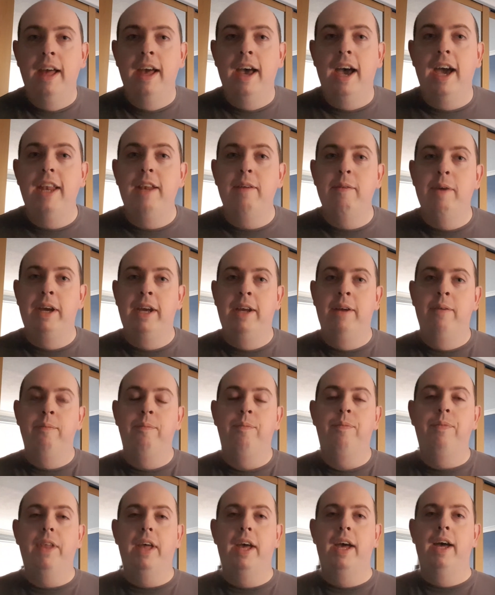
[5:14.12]
Anyway,
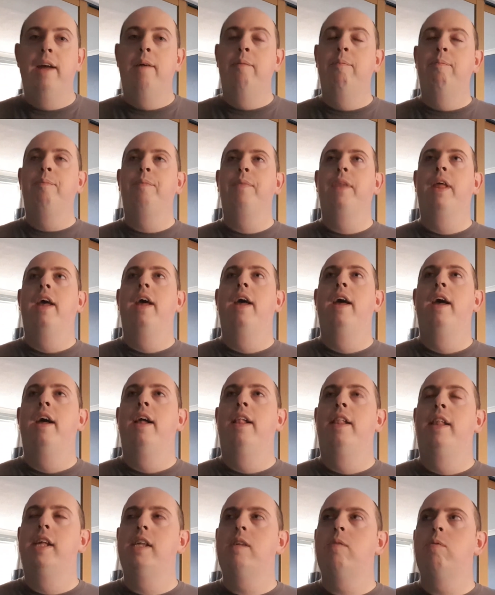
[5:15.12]
um,
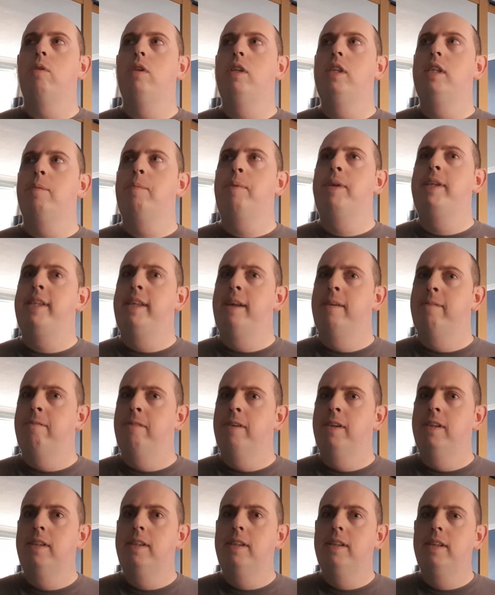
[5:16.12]
this one's a bit
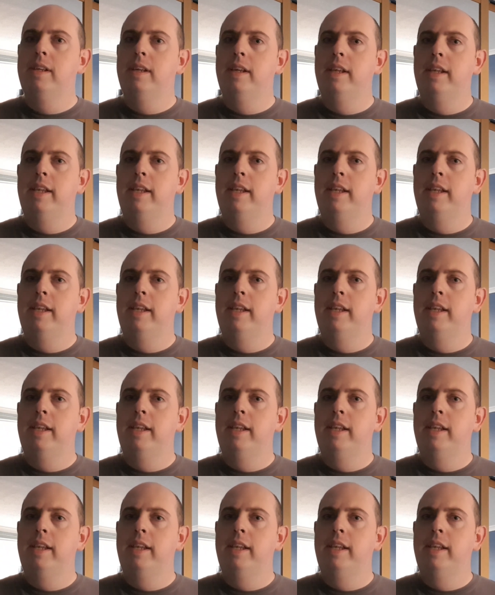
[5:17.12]
different.